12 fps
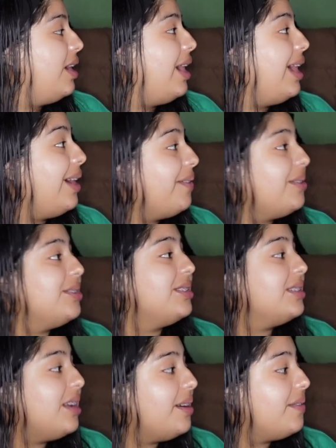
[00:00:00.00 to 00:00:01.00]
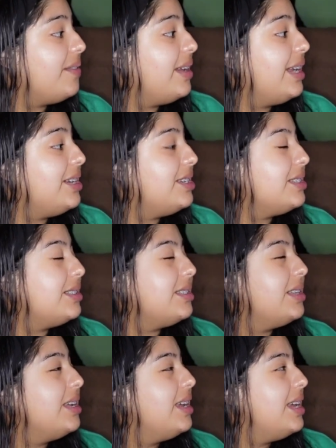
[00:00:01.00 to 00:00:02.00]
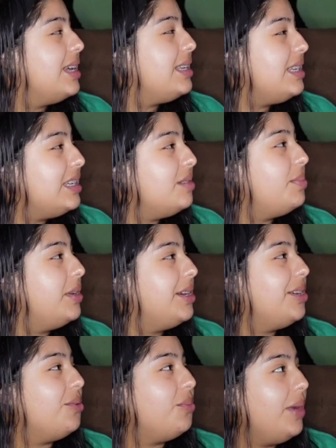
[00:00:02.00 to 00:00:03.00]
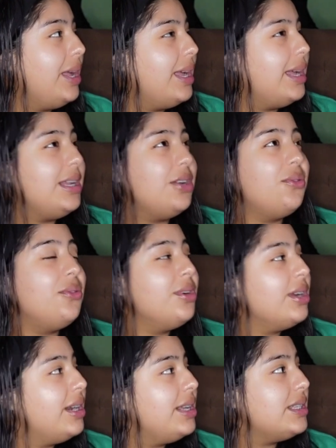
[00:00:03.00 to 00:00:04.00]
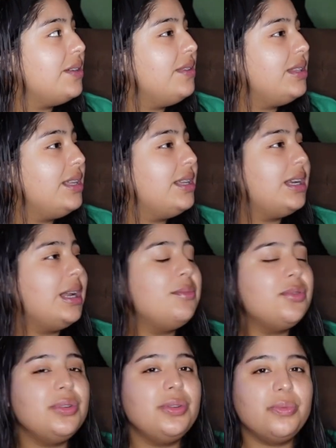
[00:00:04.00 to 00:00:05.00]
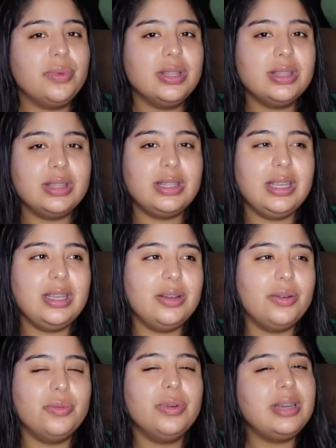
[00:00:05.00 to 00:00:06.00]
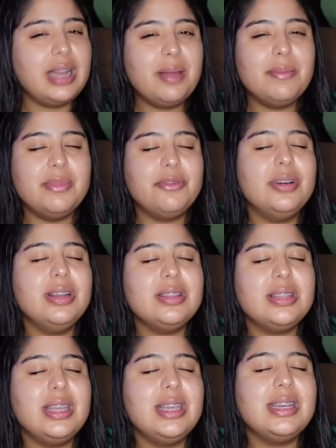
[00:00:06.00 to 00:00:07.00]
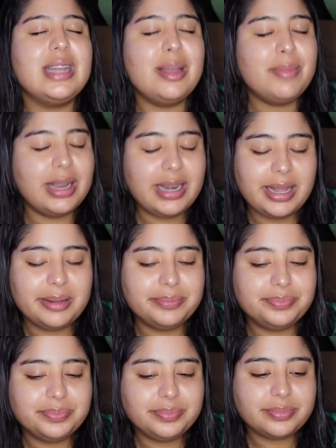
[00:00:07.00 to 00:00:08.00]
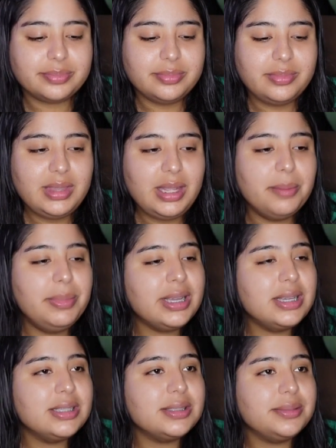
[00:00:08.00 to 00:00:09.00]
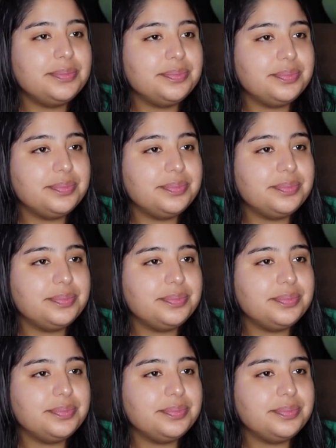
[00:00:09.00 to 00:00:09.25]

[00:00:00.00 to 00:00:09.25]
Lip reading: have her stuff, and I just need to put it away. I need to organize everything, and I'm doing one thing day by day, because